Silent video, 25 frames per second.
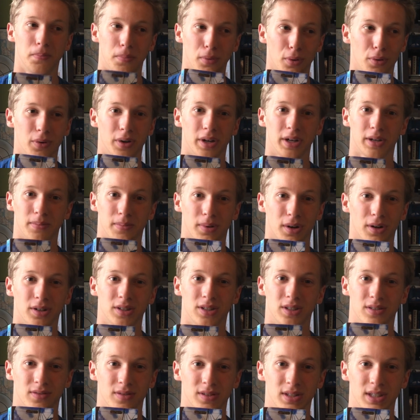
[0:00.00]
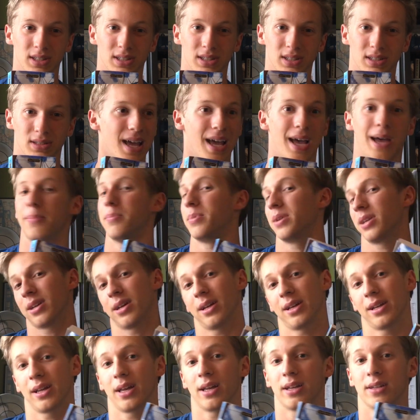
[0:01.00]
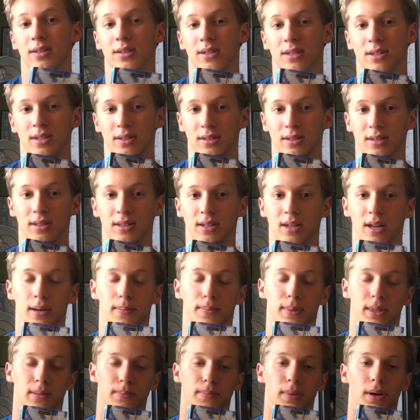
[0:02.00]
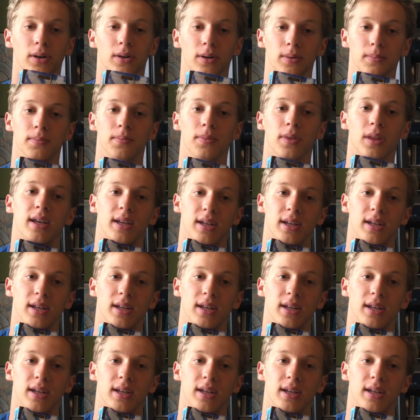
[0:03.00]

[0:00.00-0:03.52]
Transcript: boring parts of this epic, I guess, because it's an epic poem.